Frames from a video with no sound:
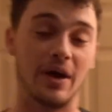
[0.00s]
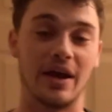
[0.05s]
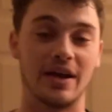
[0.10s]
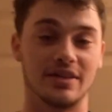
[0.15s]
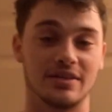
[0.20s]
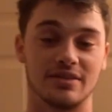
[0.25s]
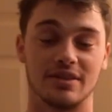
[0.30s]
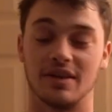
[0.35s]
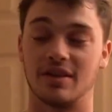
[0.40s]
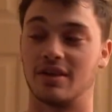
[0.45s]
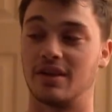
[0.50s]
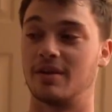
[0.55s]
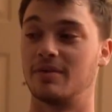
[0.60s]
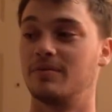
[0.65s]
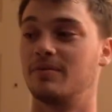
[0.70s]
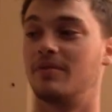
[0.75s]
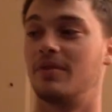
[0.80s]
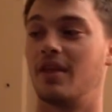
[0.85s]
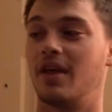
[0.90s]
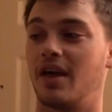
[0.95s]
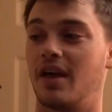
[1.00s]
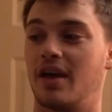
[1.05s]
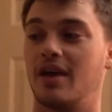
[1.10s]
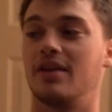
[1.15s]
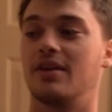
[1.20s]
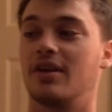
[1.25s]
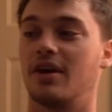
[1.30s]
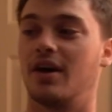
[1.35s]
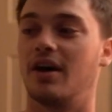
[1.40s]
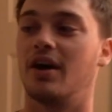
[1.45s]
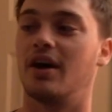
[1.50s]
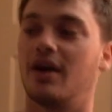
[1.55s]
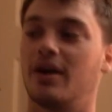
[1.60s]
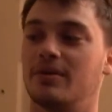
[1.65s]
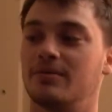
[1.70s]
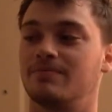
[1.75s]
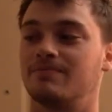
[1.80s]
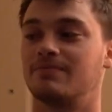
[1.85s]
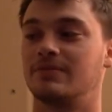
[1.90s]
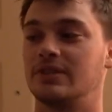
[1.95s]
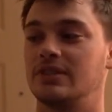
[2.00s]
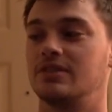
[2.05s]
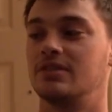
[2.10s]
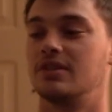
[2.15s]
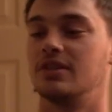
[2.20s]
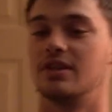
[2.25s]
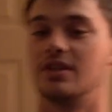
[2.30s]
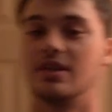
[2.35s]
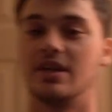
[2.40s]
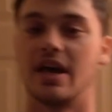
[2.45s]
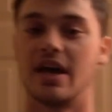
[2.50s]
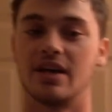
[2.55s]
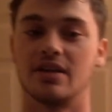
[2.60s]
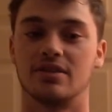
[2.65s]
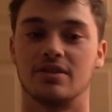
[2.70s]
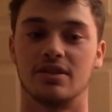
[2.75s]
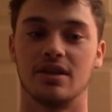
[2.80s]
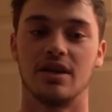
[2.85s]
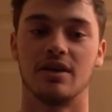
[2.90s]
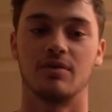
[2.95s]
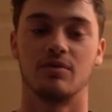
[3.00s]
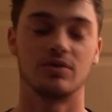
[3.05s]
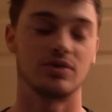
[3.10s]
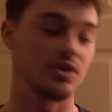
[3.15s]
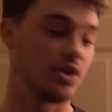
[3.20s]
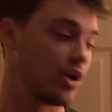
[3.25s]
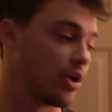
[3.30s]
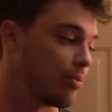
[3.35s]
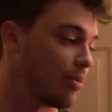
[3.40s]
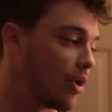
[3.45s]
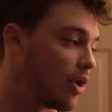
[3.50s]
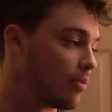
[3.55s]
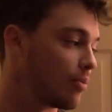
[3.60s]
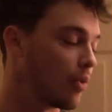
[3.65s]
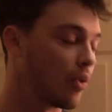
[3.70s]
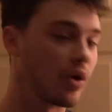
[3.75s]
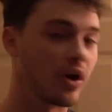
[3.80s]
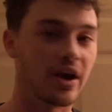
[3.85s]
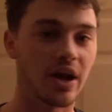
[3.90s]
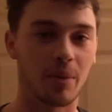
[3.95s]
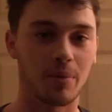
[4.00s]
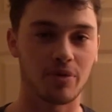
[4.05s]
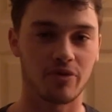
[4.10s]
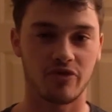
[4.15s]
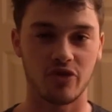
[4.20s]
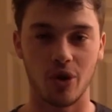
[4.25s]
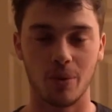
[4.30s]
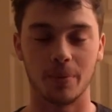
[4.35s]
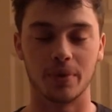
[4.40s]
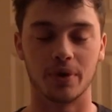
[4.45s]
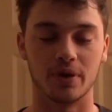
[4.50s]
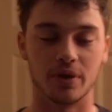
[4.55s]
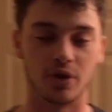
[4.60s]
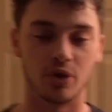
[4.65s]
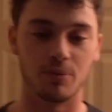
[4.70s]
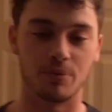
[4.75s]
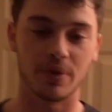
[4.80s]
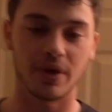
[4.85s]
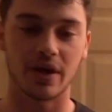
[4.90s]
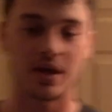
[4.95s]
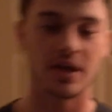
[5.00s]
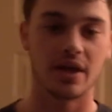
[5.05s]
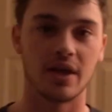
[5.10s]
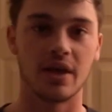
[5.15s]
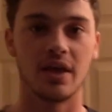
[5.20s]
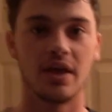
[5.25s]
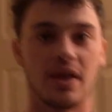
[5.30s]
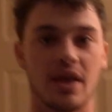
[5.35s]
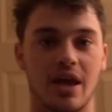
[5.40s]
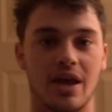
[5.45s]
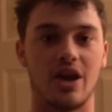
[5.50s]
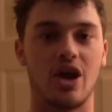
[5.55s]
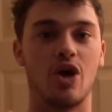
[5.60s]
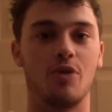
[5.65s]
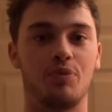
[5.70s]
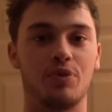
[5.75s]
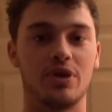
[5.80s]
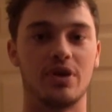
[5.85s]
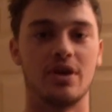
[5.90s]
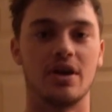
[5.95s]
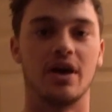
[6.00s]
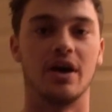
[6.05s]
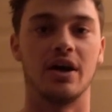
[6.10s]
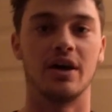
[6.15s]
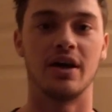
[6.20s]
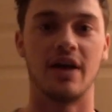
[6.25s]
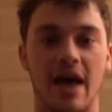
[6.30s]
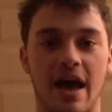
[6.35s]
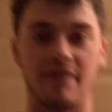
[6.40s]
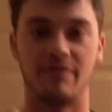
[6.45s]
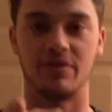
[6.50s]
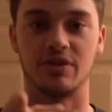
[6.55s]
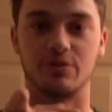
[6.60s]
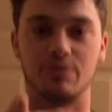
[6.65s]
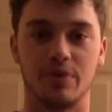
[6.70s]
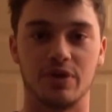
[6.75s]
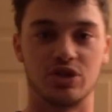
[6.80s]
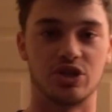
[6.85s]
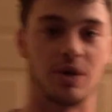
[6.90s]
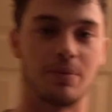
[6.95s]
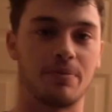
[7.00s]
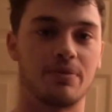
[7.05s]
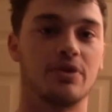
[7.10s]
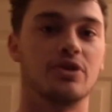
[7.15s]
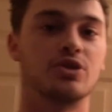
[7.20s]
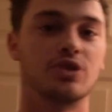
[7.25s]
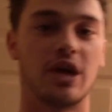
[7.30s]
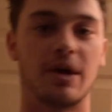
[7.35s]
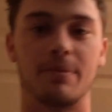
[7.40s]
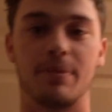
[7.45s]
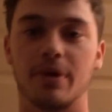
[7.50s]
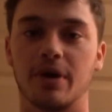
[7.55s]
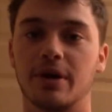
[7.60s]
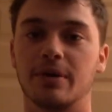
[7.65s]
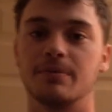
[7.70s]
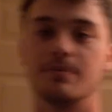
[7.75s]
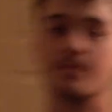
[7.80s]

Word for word: I didn't say that. And. Uh, yeah, that's it. See y'all tomorrow morning. I'll be filming a little bit. Hopefully uh, having this bitch up in the tripod.